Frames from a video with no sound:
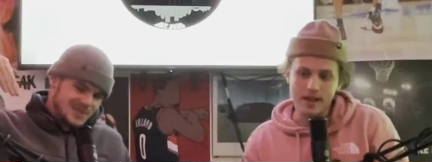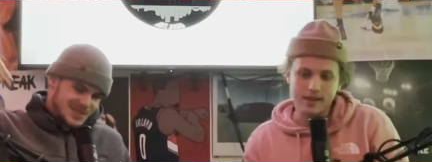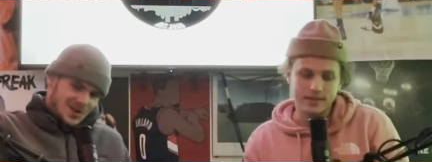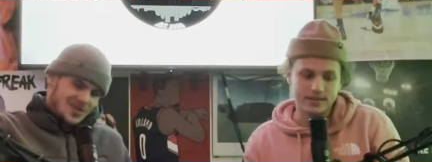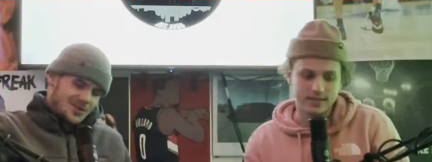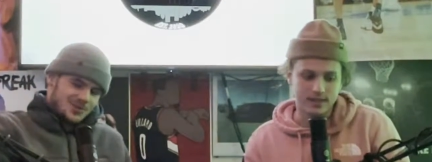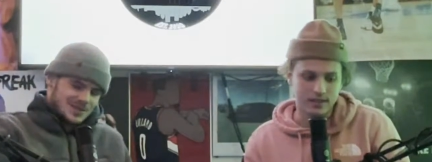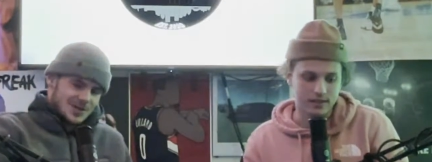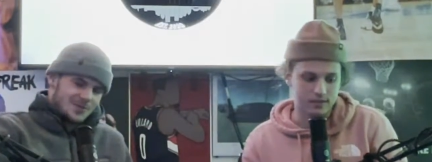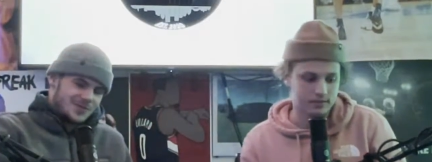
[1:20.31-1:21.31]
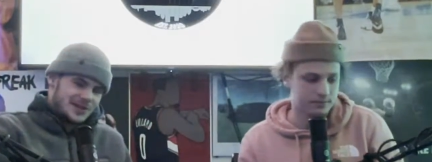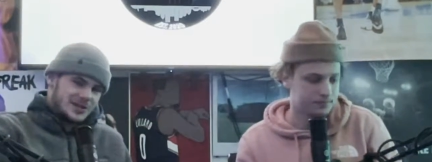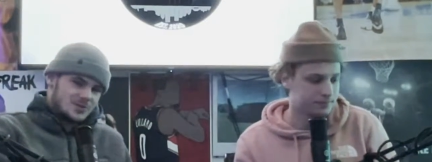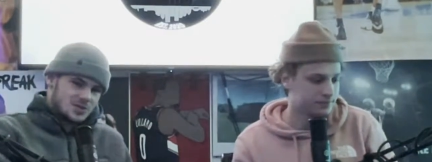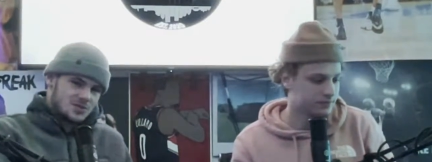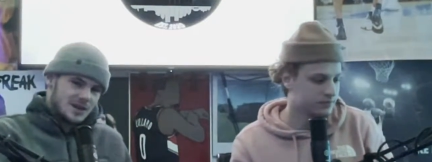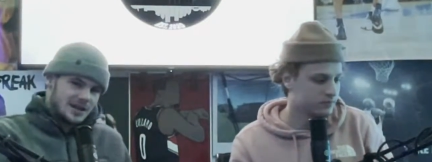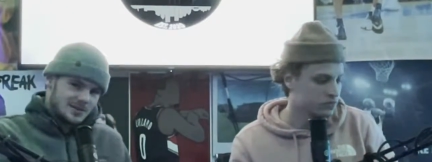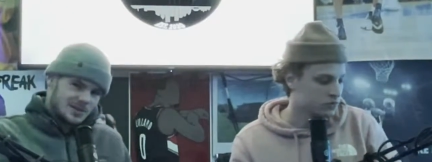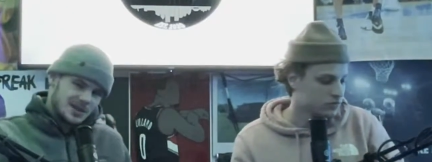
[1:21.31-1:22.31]
Speaker 1: So there it's was tough. no video to
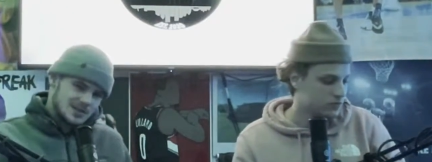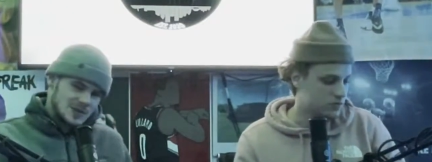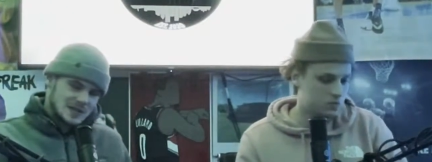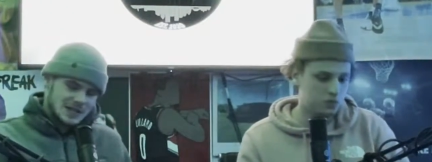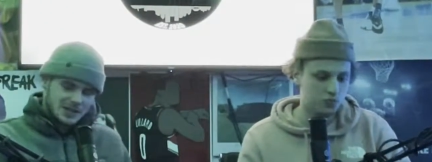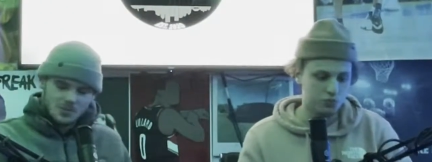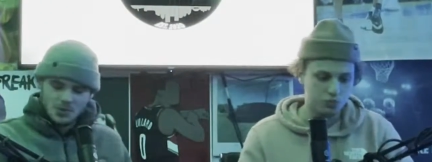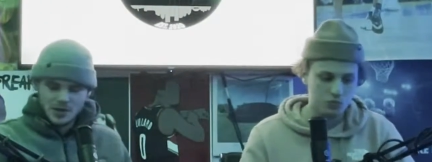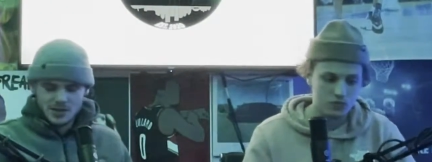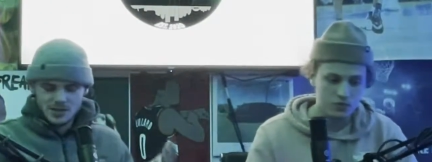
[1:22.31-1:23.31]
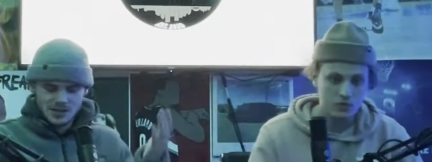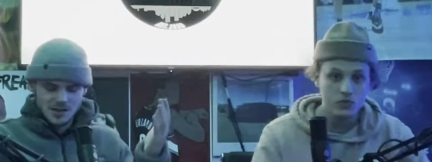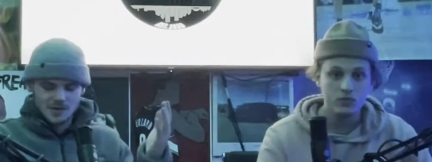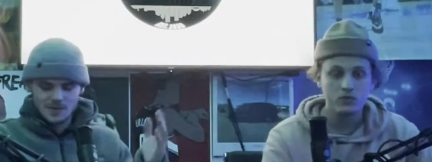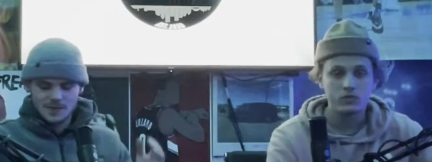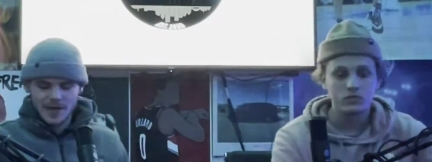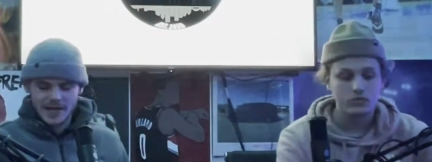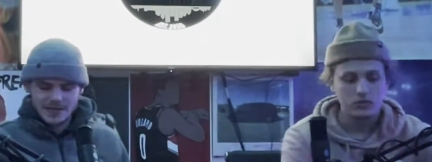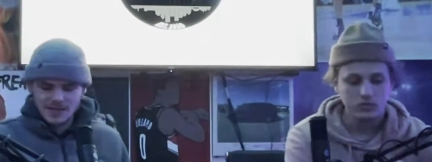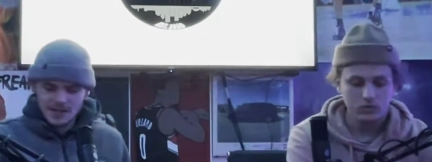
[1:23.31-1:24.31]
edit because it was not importing. So
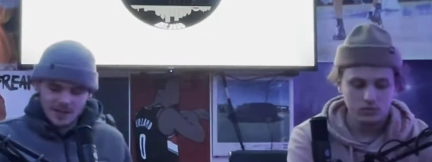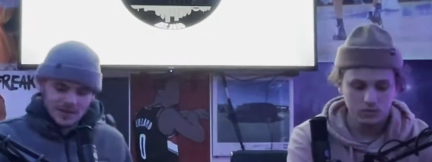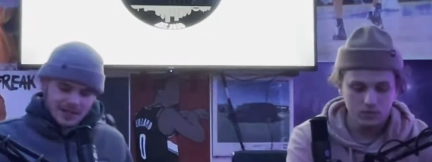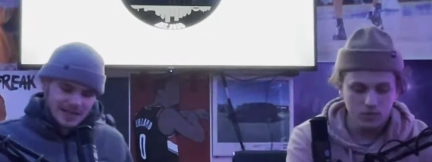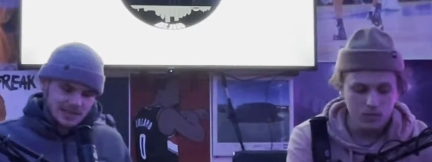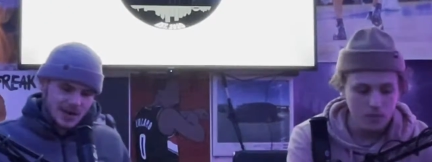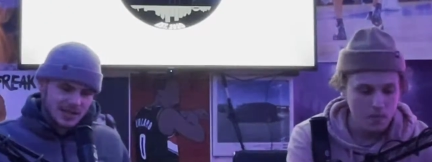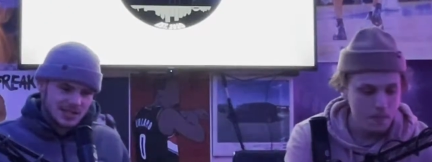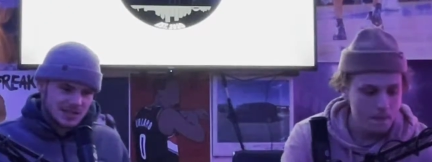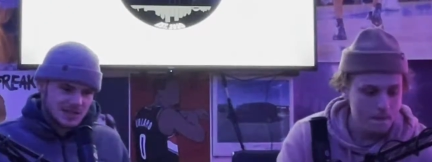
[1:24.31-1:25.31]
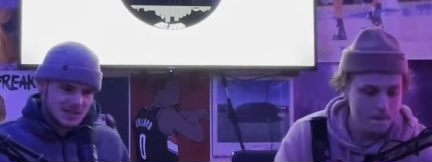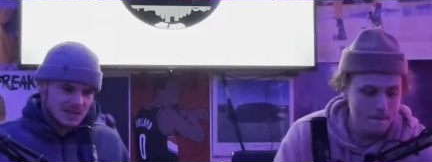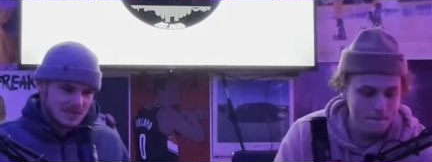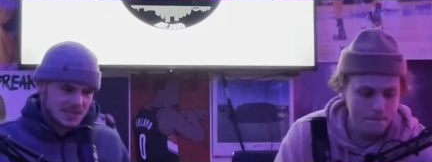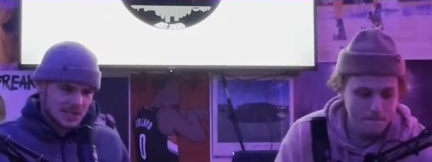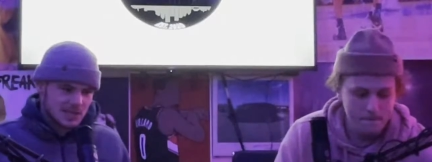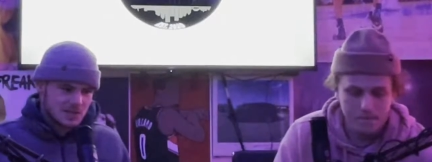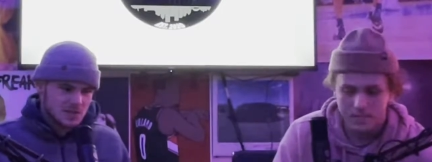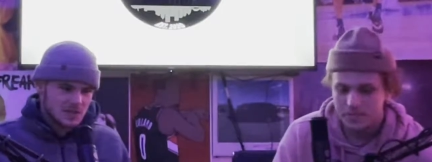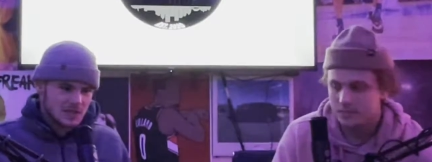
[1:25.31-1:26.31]
that's uh, that's my excuse, and I'm sticking
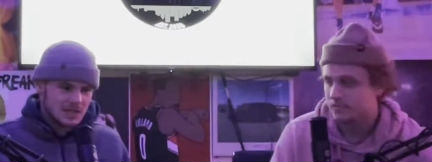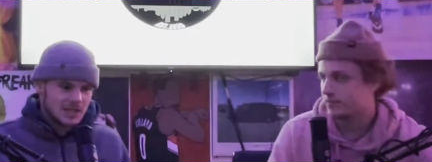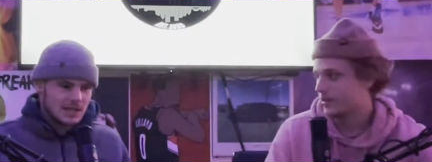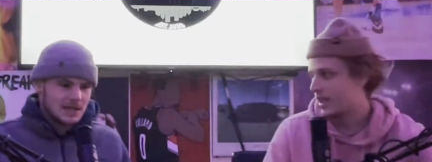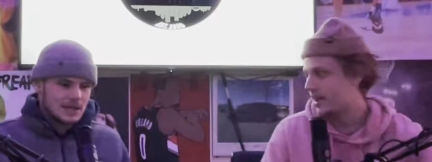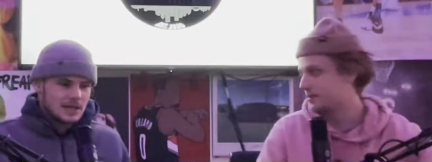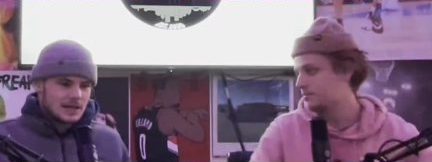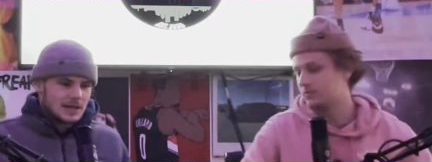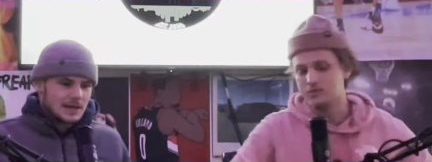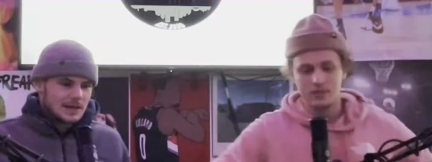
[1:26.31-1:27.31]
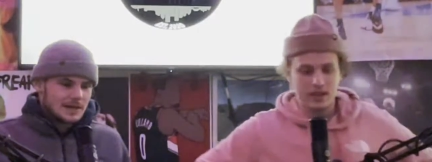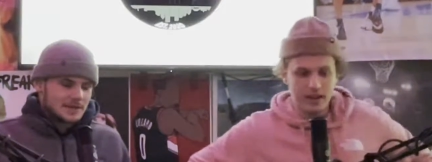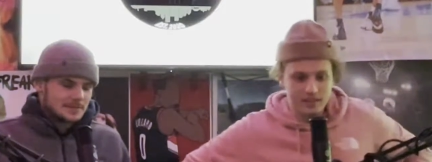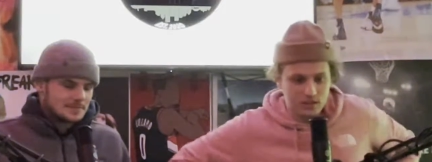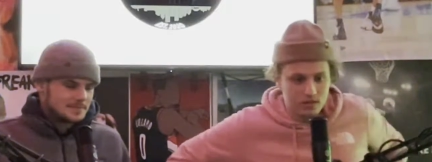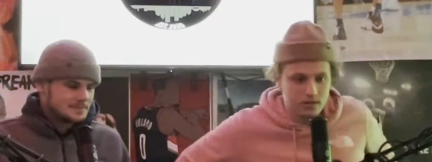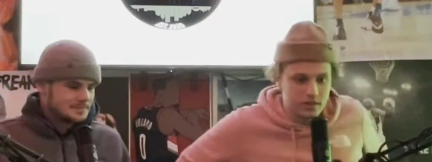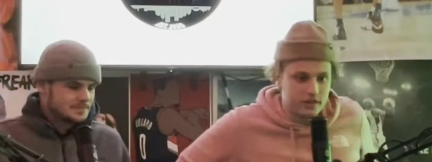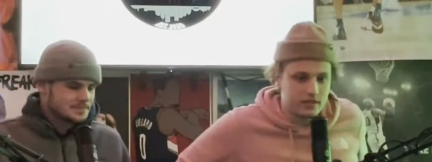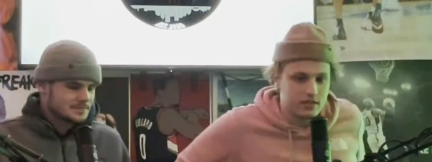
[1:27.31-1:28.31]
to it. Hey, um, it's all
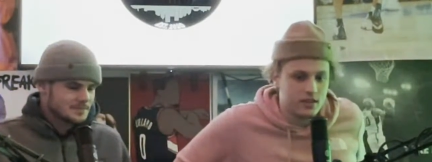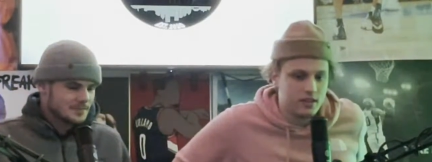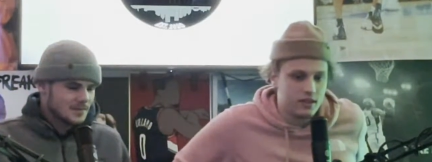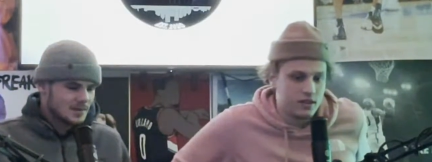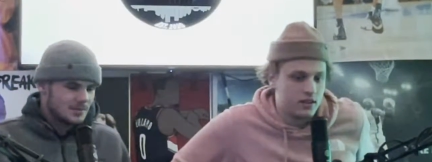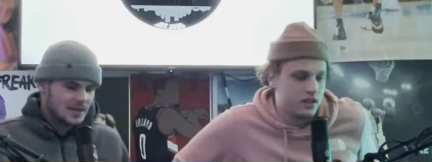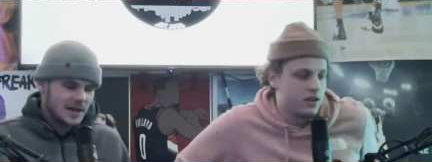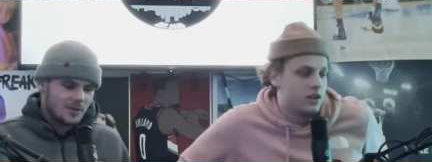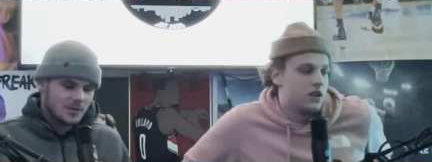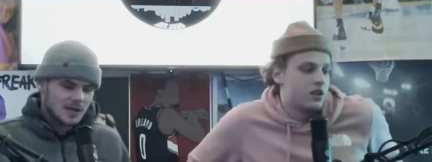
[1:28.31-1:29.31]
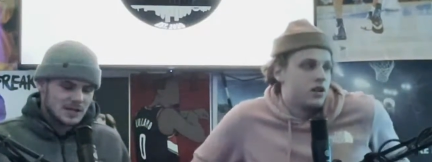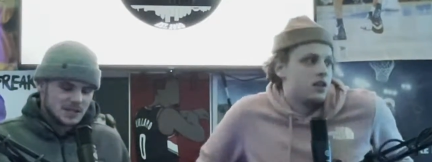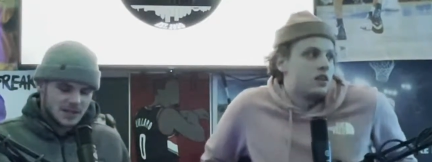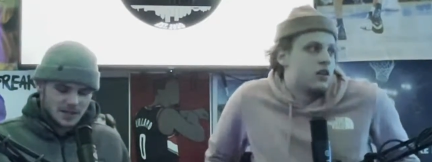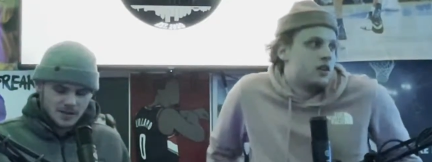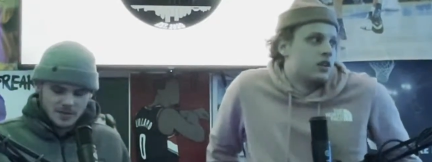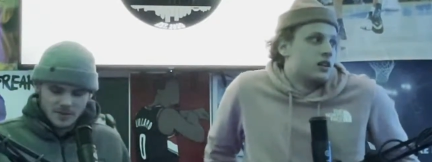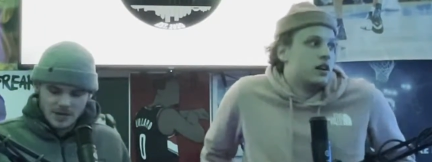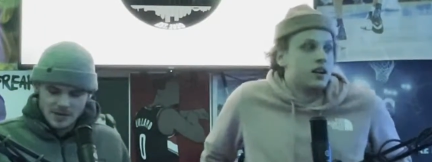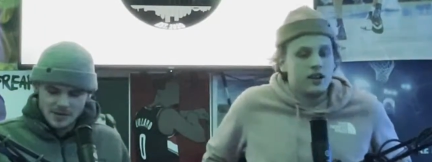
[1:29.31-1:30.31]
good. But yeah, we're glad you're here.
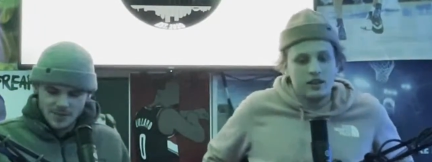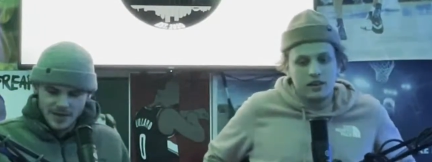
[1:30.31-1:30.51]
Glad you're